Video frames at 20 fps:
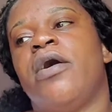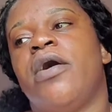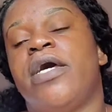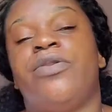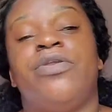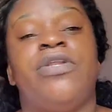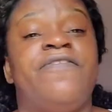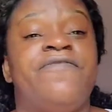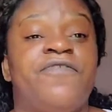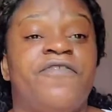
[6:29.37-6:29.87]

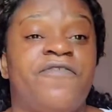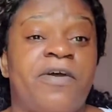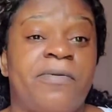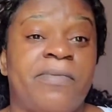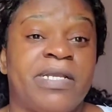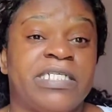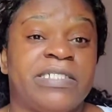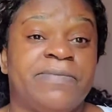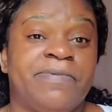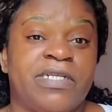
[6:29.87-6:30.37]
I don't
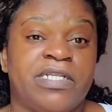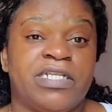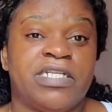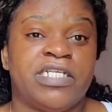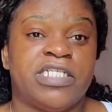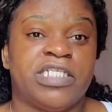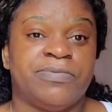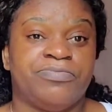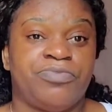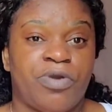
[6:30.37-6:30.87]
even know if I'm
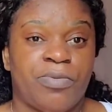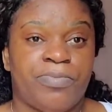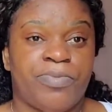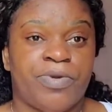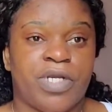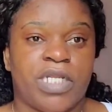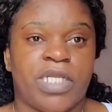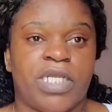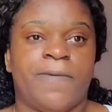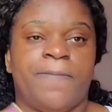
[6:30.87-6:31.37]
explaining this
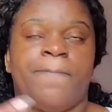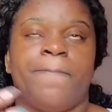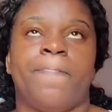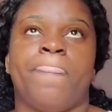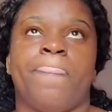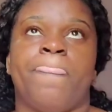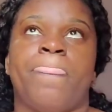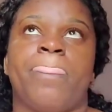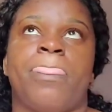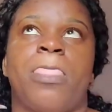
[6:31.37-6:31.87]

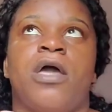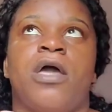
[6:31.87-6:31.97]
properly.